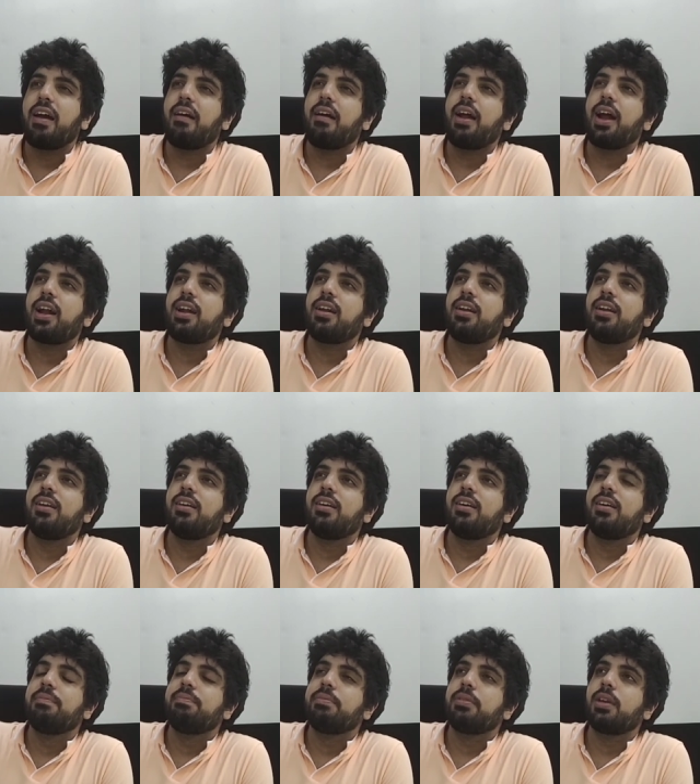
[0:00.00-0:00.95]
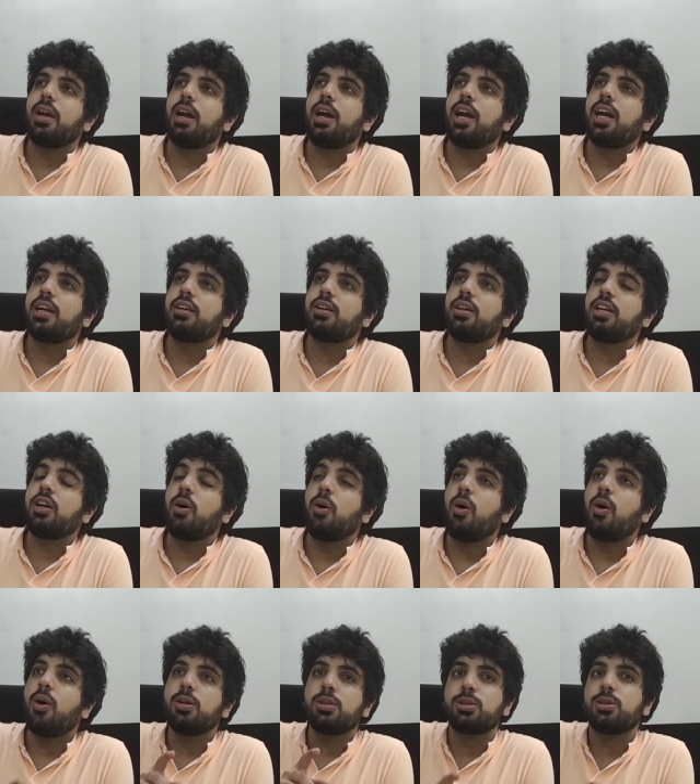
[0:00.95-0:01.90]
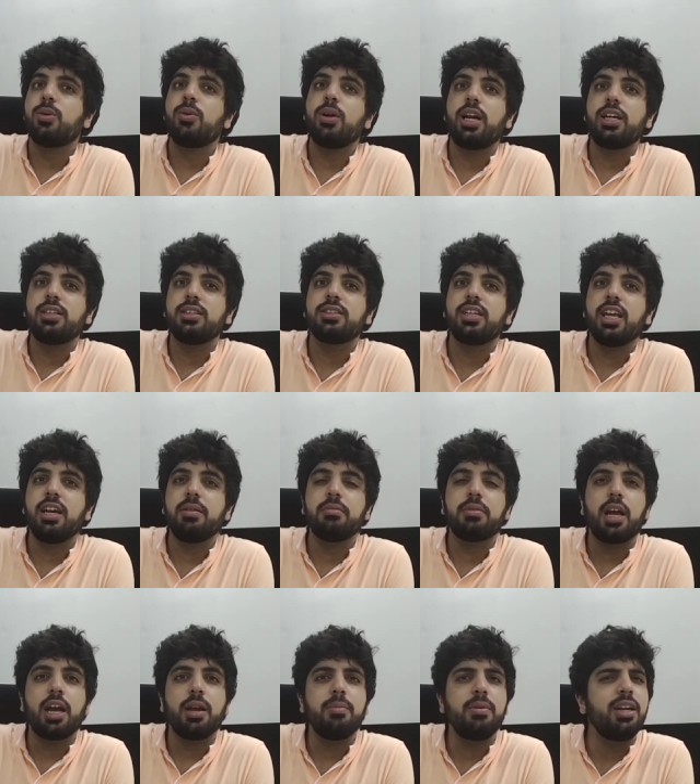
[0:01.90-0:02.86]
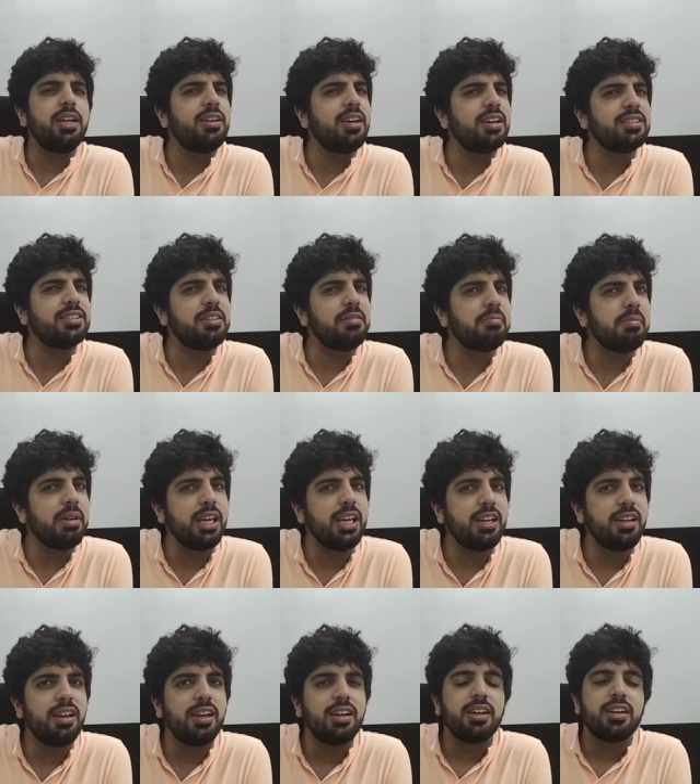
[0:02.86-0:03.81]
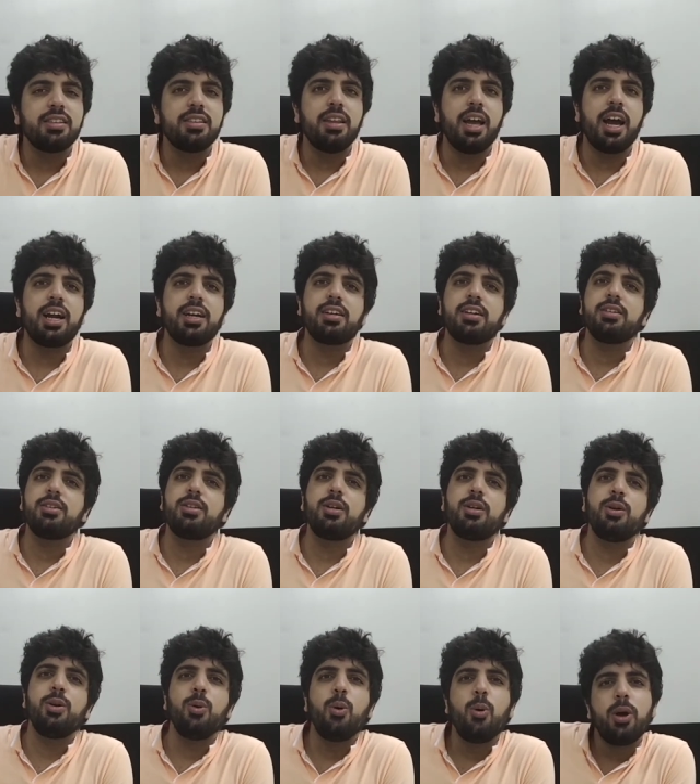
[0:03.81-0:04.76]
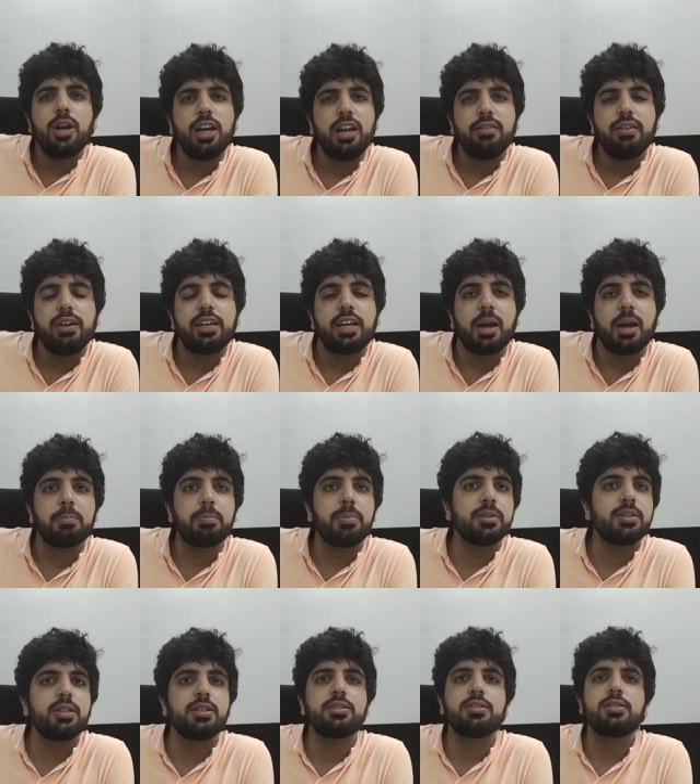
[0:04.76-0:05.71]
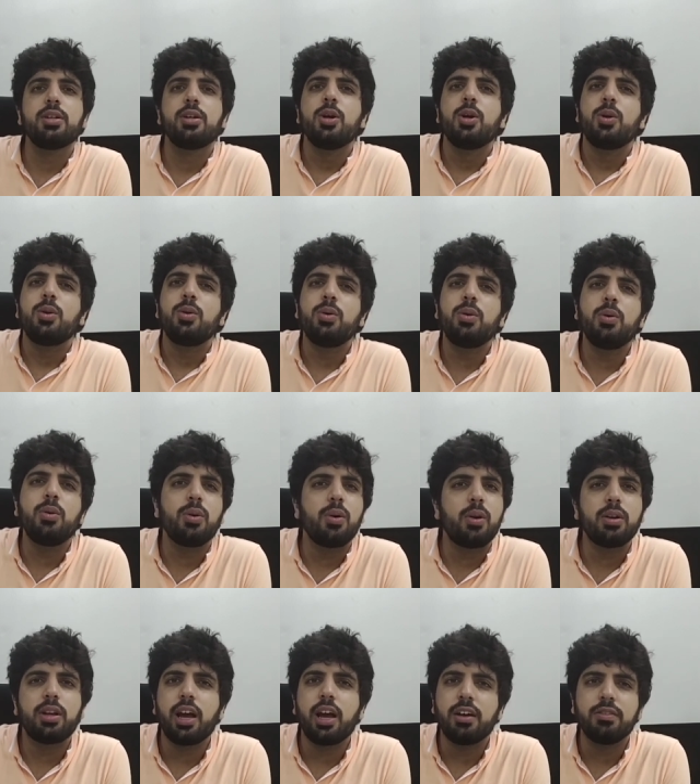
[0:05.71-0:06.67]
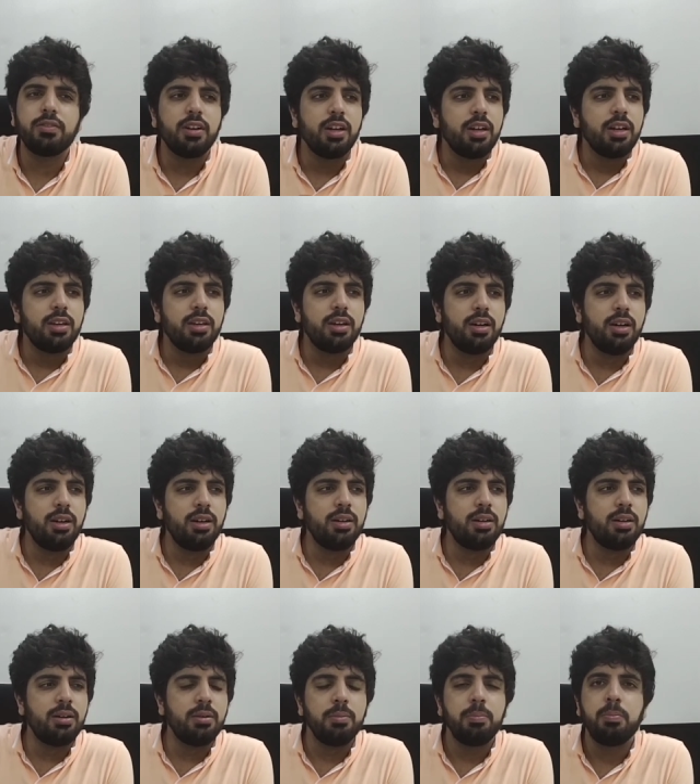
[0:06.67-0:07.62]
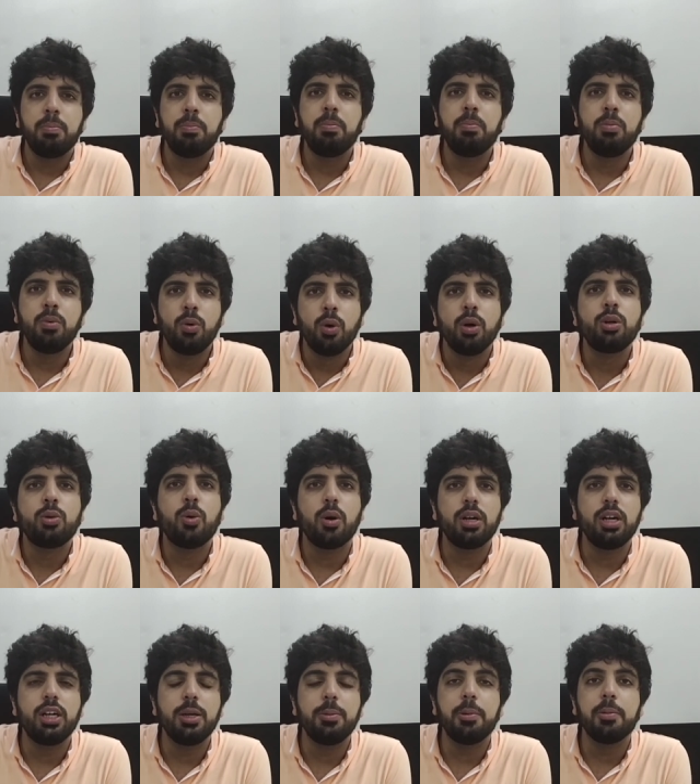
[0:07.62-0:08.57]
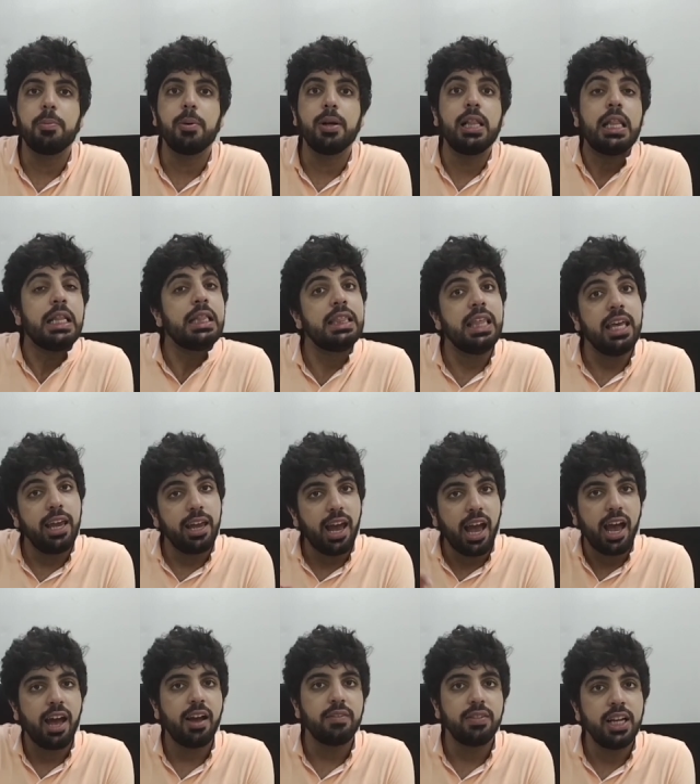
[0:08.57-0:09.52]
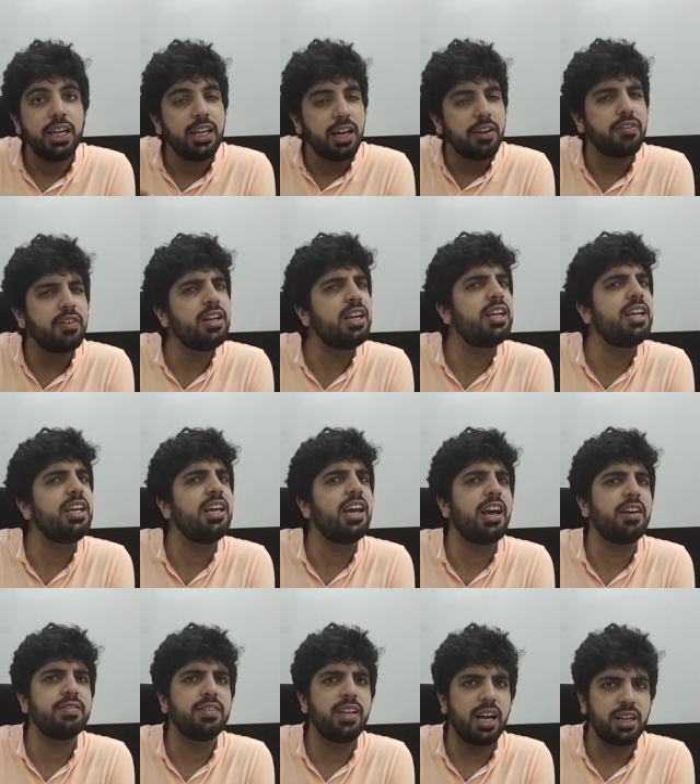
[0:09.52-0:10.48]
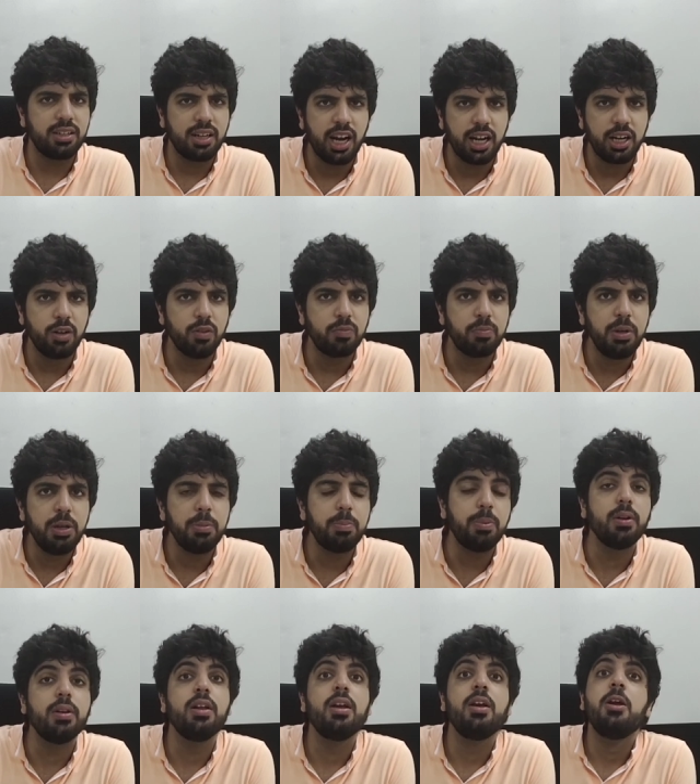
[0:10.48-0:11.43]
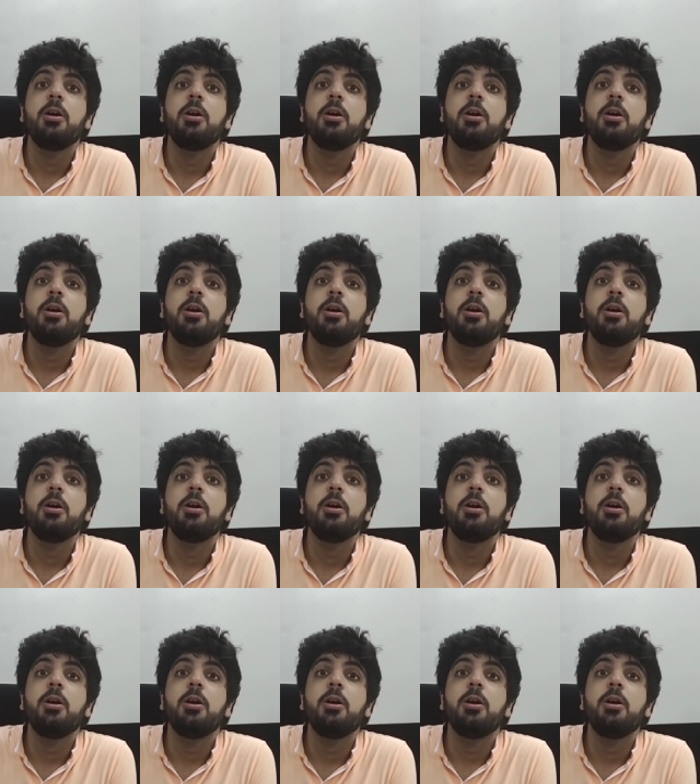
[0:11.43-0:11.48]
and also at the same time it doesn't mean that the lower level campuses do not have good quality people. They definitely have that kind of people,